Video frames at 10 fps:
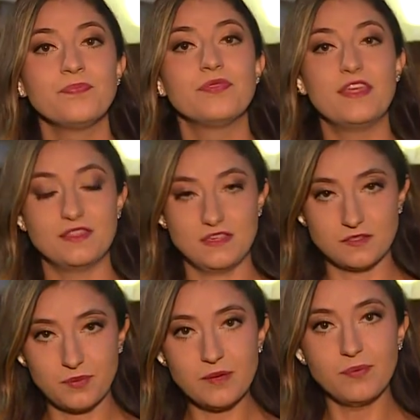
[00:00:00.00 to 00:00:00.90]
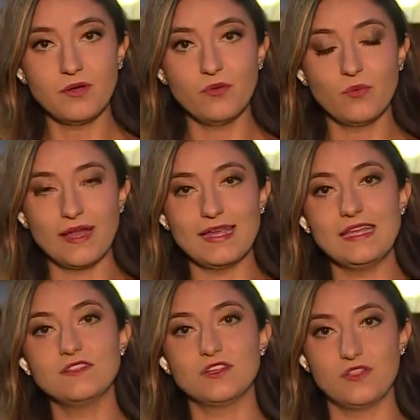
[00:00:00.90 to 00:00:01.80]
that these people went
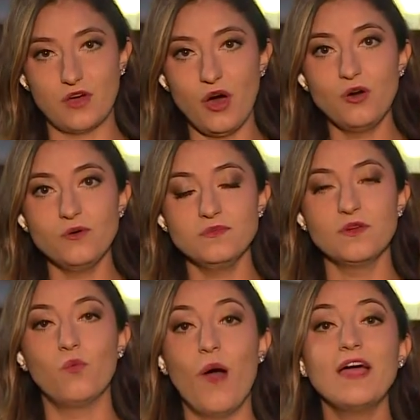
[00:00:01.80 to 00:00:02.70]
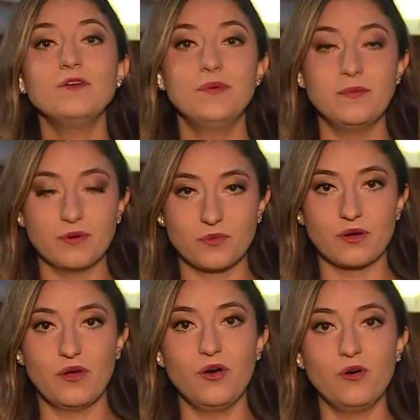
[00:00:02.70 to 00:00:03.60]
into the homes while people
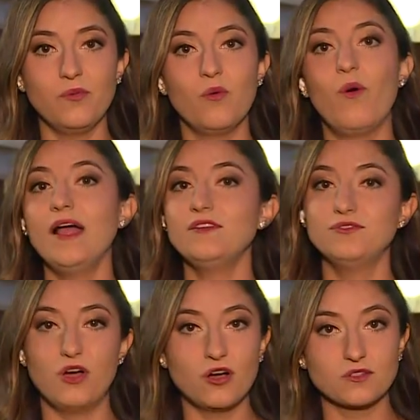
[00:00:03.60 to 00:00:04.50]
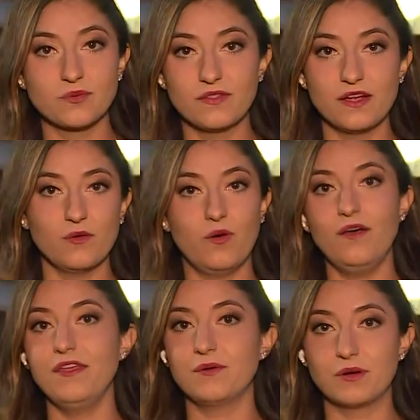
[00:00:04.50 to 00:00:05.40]
were home, while dogs were there,
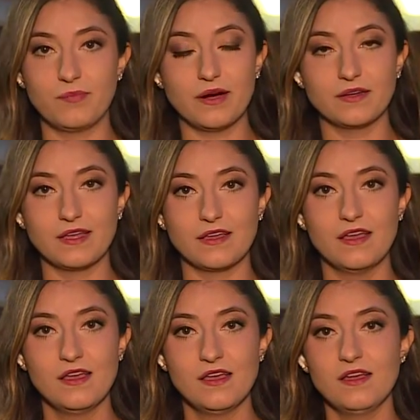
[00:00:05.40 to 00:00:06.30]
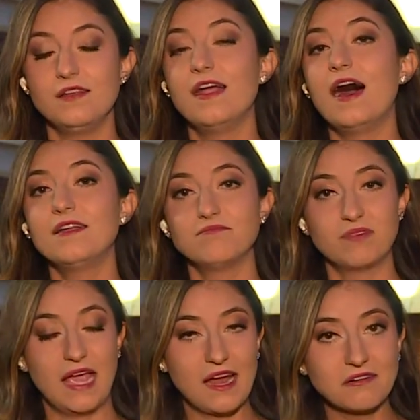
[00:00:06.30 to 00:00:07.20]
while they were barking, not
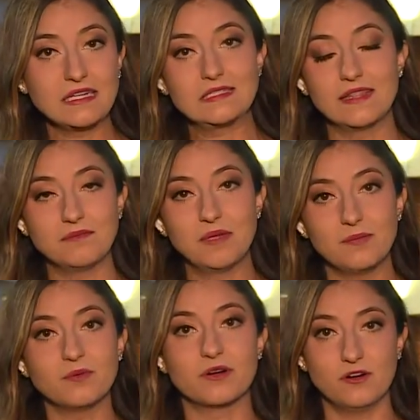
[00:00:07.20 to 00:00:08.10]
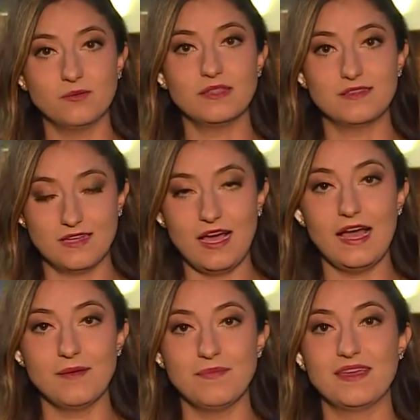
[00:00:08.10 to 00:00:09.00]
caring that people were home at the
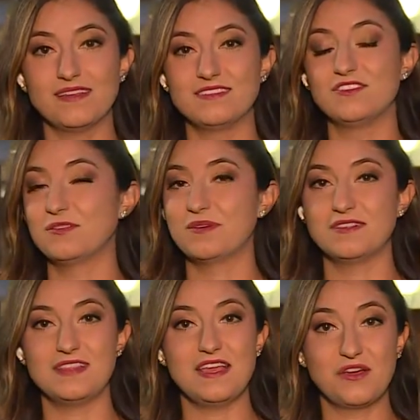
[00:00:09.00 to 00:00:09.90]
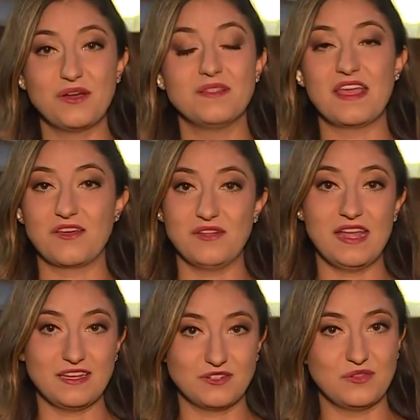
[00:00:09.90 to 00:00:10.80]
time because just because they could, they could
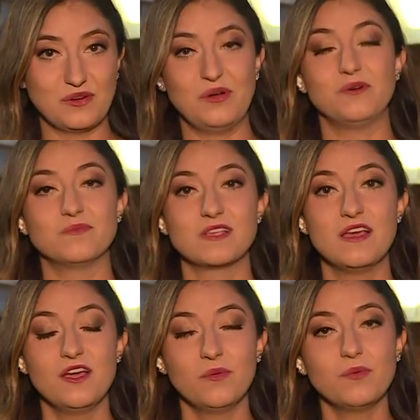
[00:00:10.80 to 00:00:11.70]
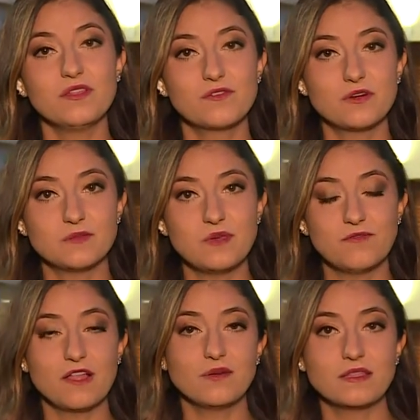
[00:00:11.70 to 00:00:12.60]
enter their homes. We will, of course, be
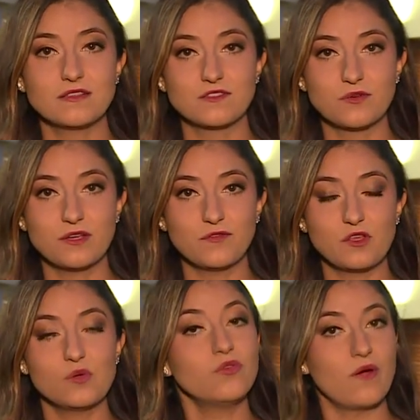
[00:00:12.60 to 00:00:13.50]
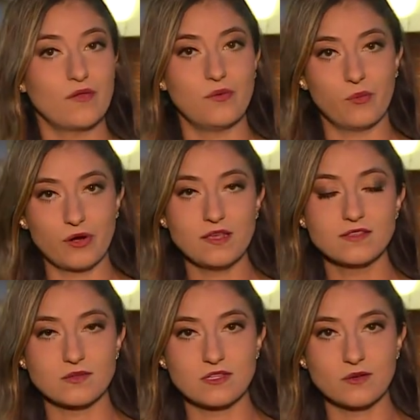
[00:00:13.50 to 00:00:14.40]
following this story for you throughout the morning,
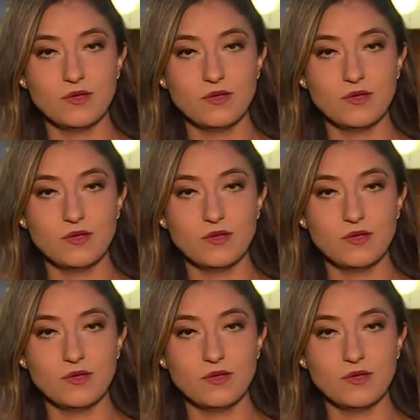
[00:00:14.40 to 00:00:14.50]
so stick